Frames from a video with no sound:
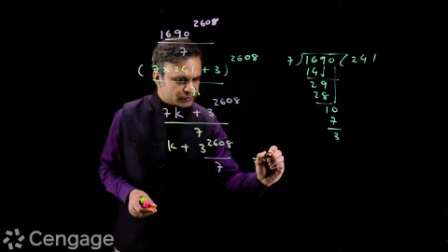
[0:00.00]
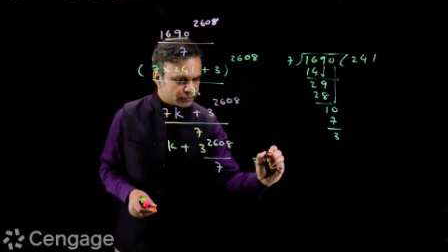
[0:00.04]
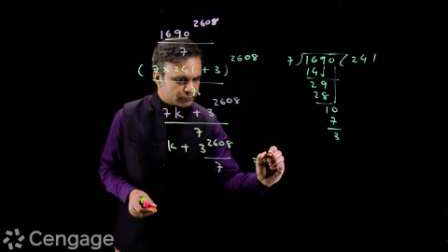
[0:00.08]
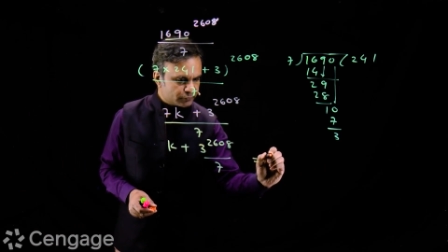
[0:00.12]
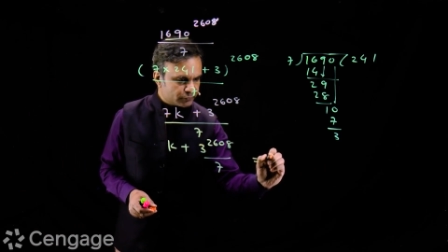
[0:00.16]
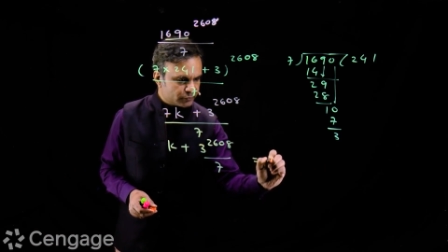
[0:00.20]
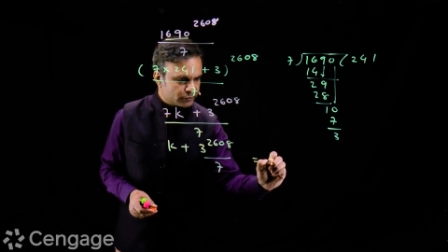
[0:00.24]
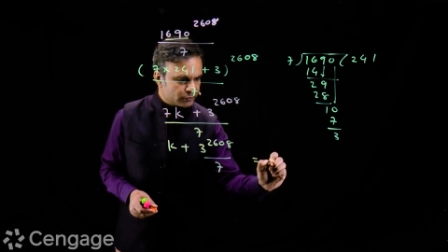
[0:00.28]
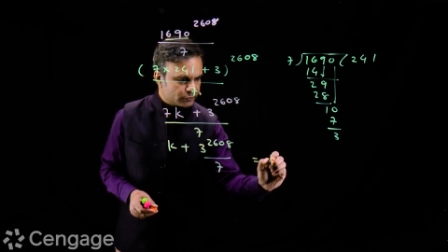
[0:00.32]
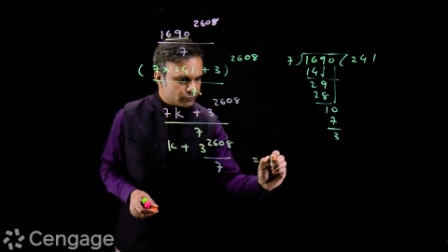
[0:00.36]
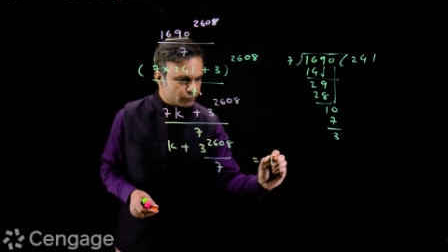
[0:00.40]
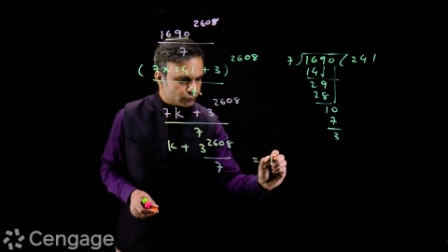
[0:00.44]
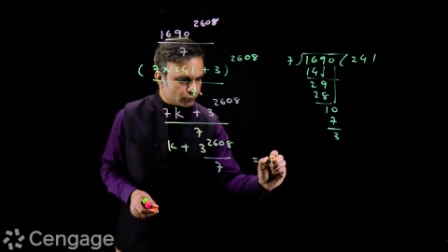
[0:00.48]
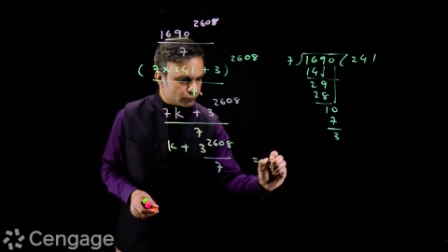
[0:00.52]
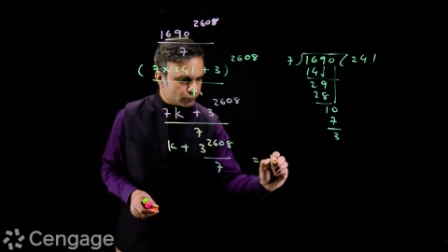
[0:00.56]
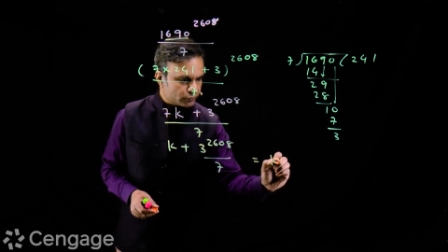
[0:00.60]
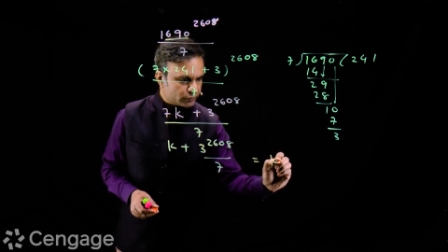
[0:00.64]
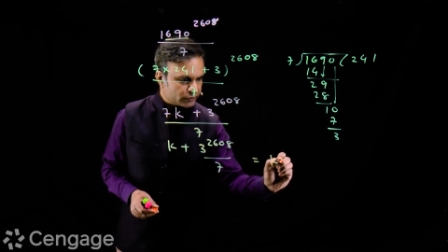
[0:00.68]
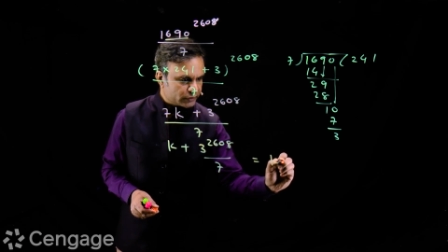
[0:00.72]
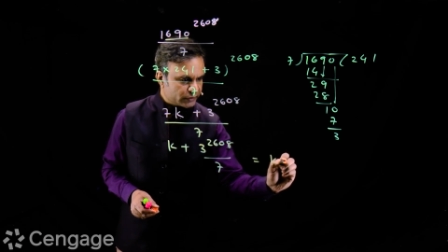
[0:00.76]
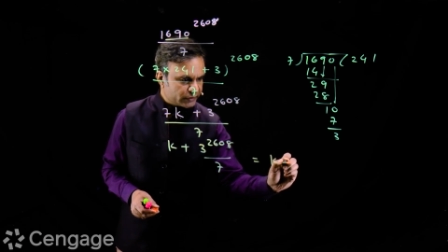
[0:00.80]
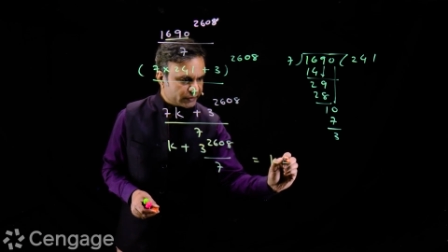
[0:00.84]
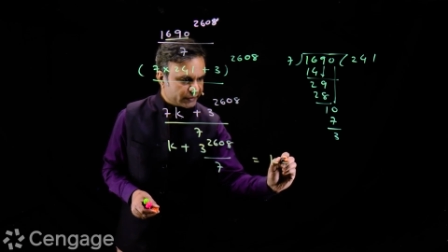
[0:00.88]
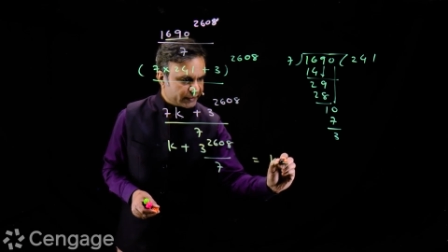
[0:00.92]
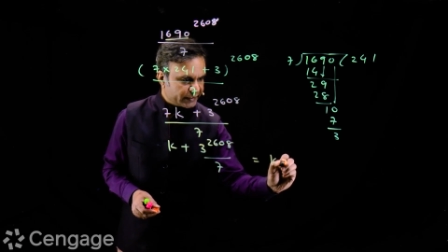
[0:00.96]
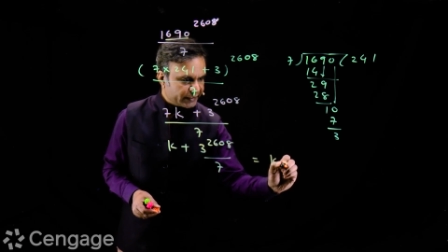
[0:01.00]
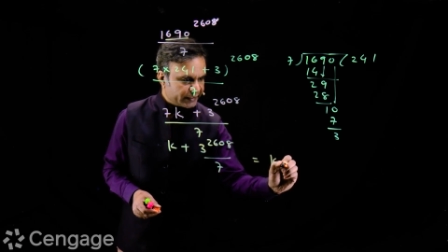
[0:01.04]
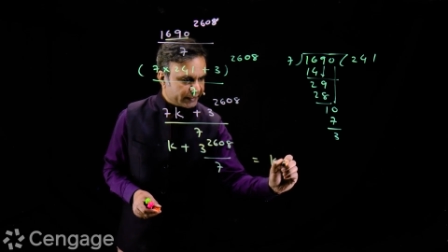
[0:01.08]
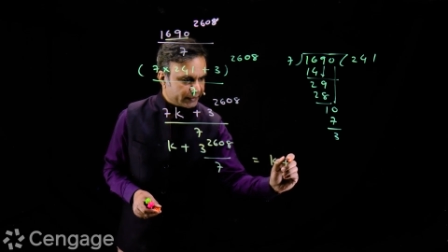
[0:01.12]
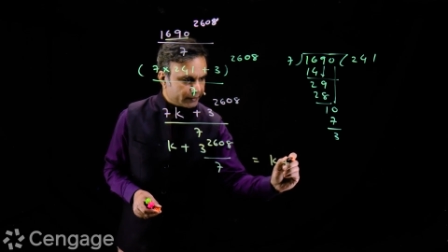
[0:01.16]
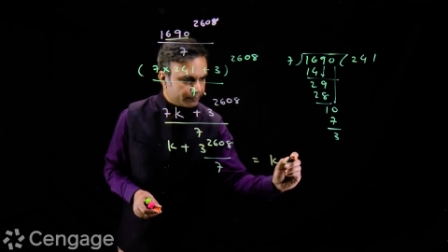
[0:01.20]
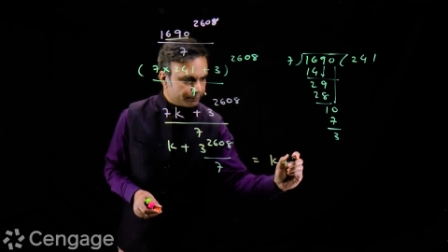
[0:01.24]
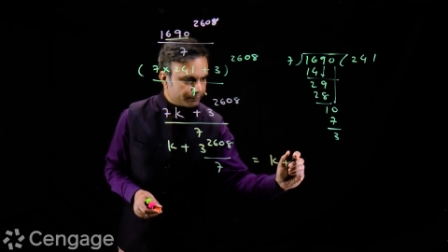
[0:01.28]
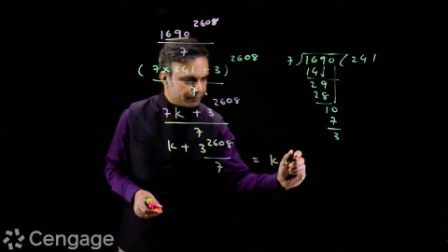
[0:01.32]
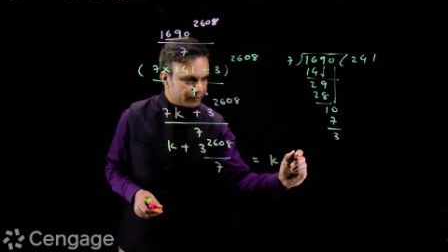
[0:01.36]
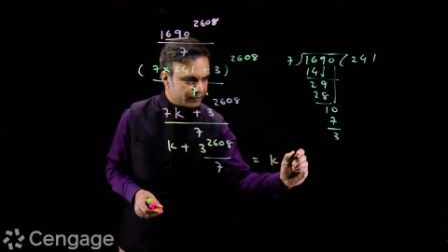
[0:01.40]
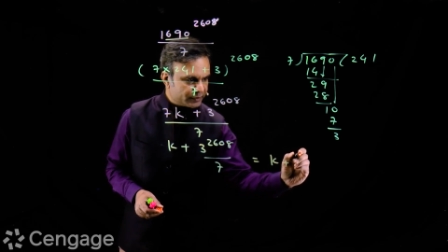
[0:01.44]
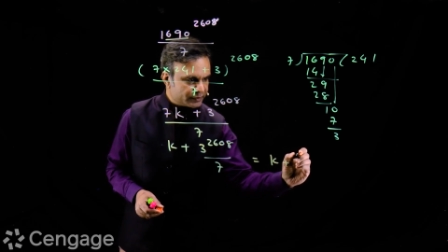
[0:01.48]
equal to
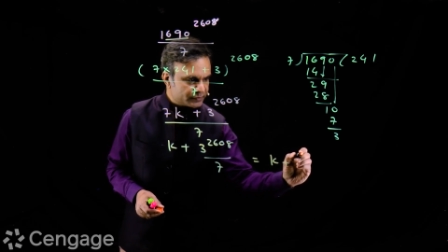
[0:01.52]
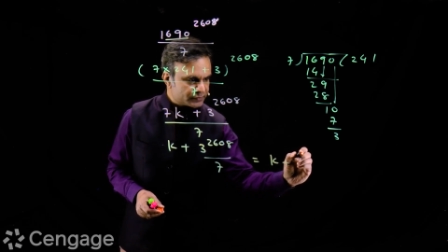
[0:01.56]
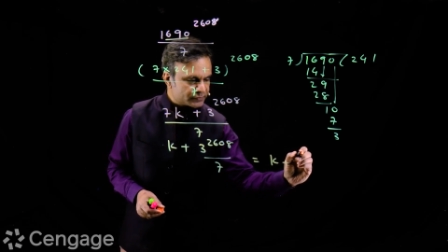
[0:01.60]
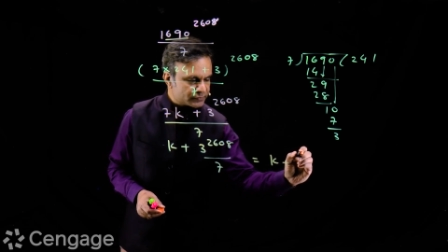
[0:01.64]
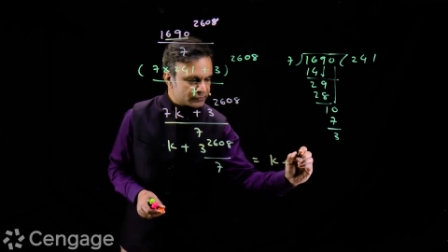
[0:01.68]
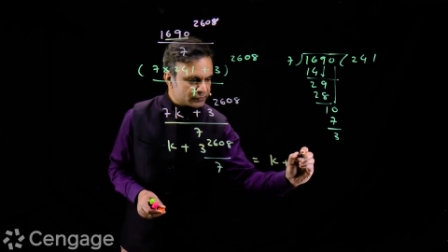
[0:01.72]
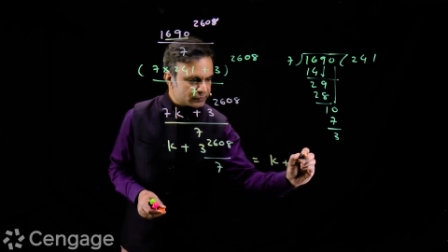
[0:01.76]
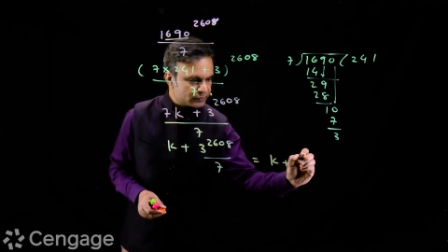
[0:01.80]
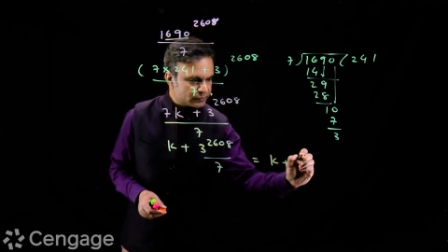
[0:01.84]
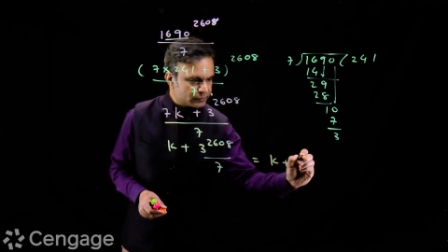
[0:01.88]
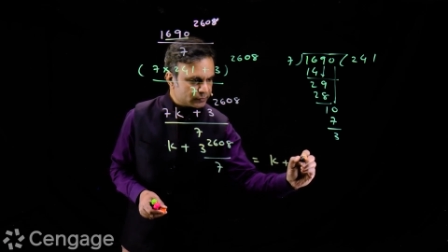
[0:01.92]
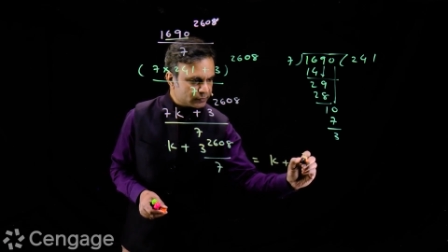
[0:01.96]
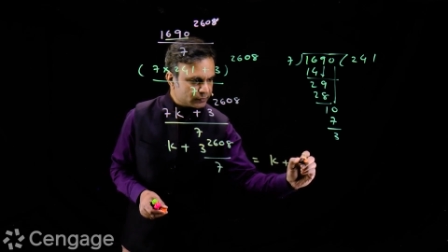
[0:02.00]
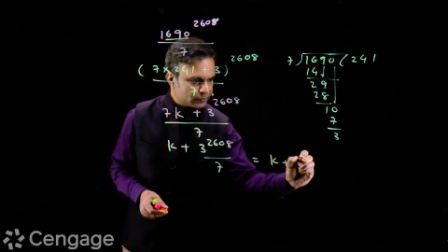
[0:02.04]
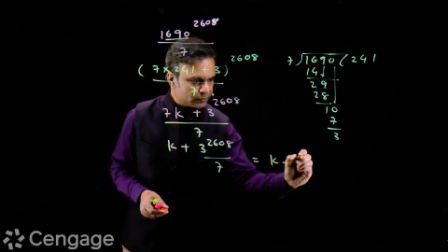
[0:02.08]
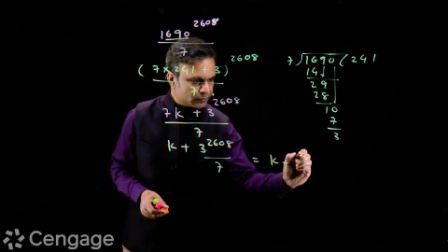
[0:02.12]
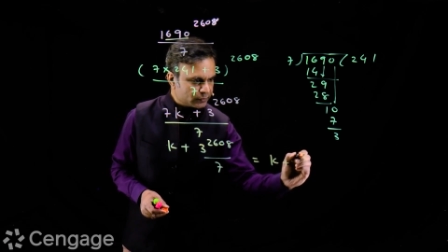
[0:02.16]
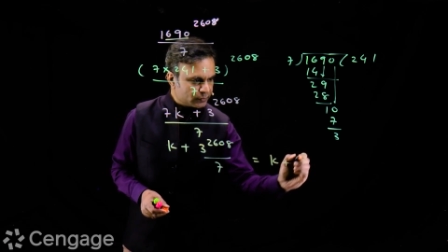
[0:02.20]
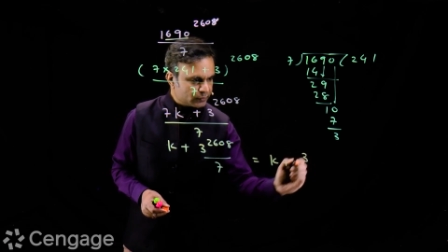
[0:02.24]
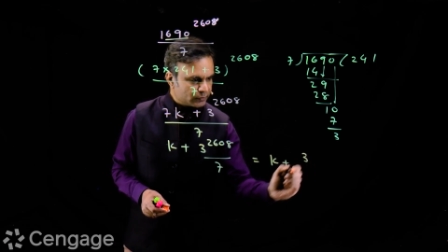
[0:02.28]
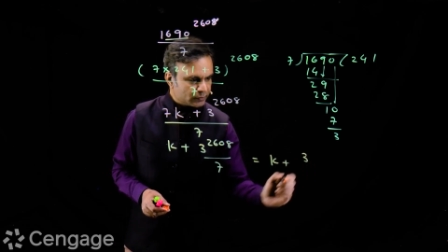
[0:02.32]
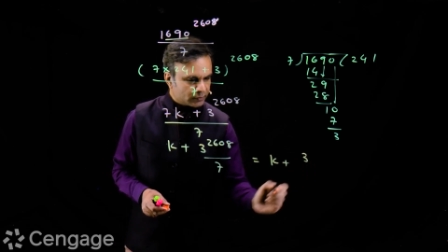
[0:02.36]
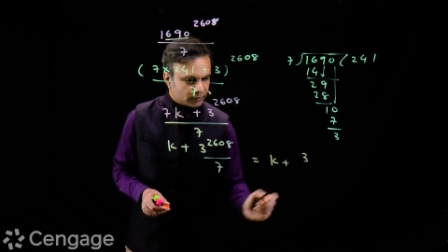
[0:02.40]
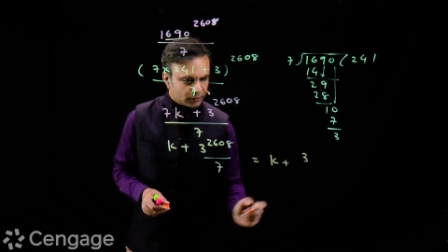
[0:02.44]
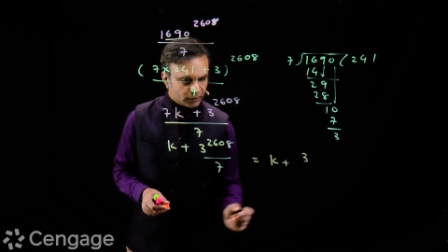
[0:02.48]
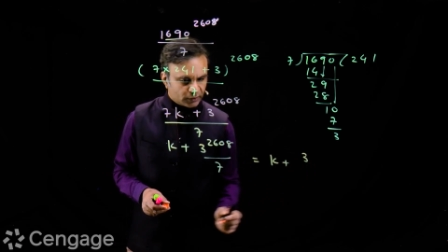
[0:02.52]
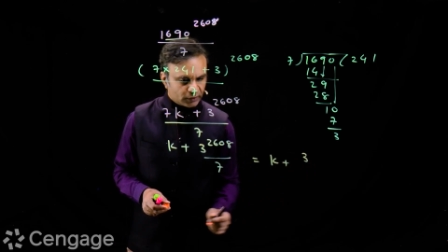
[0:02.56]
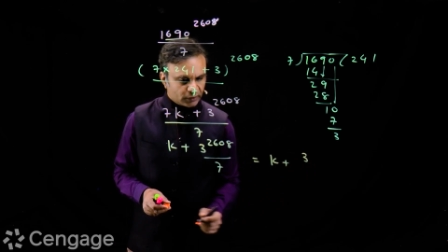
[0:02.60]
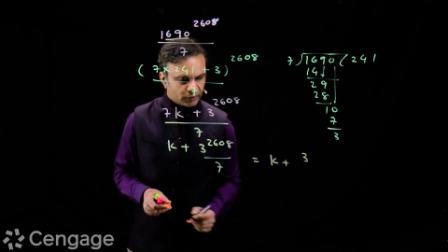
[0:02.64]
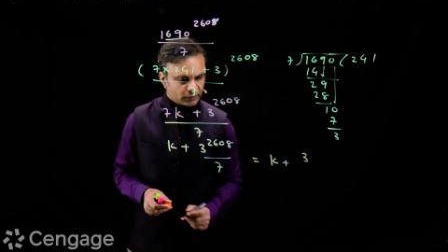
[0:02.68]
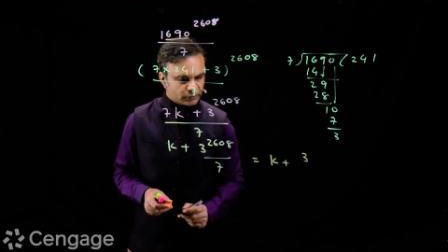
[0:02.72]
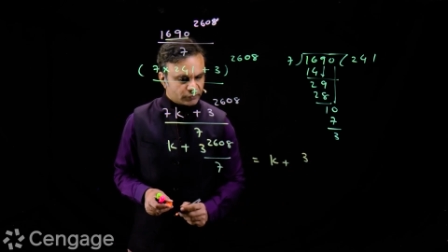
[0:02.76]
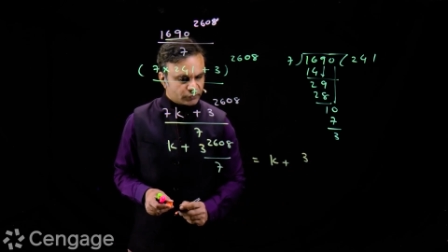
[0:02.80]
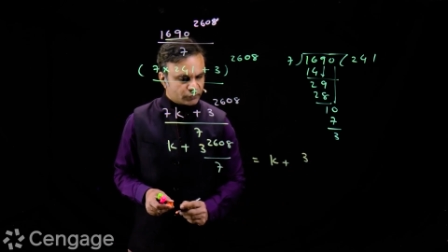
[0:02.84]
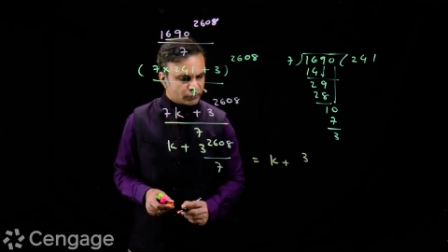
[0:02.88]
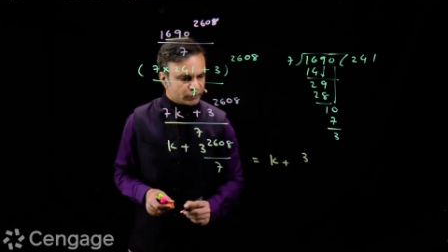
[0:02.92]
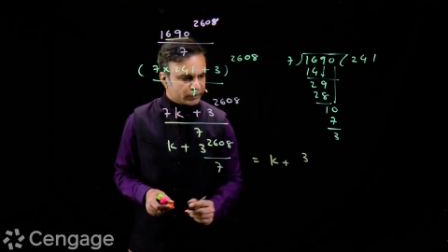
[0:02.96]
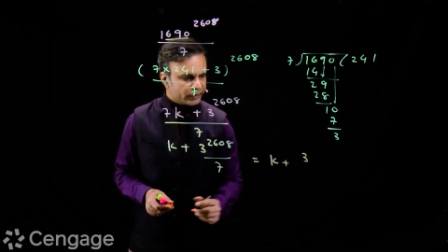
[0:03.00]
k plus
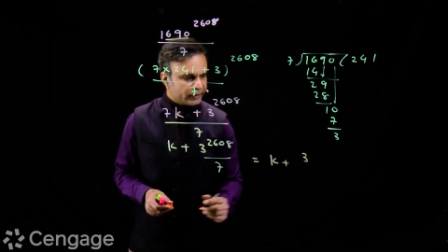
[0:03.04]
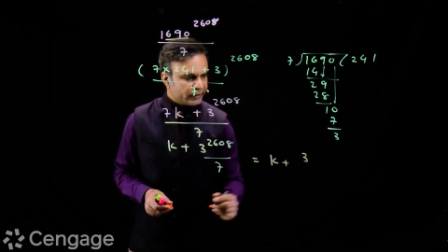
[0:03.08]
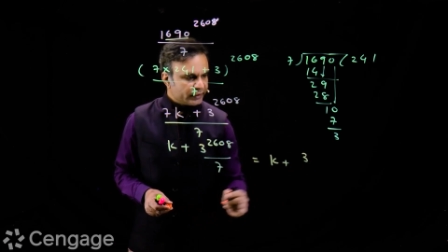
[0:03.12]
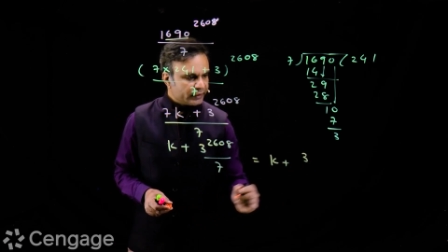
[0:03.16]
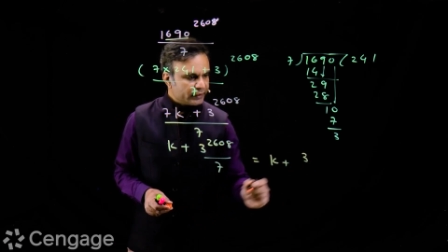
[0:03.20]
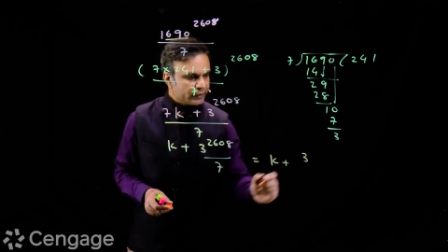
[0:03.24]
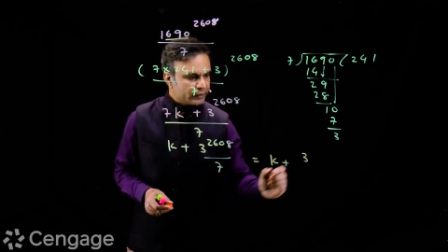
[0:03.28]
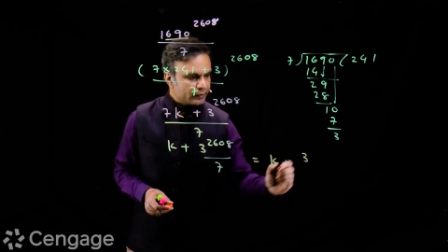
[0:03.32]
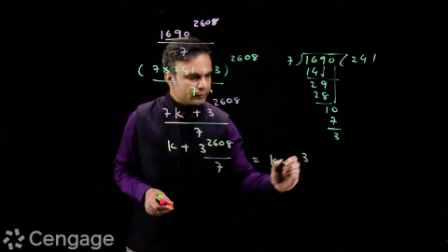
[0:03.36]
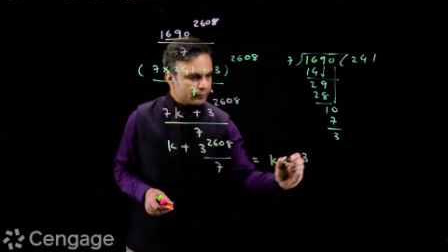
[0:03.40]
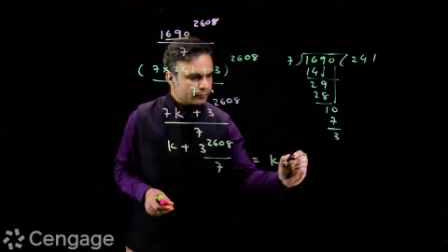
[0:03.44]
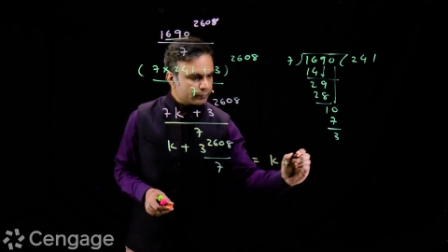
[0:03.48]
3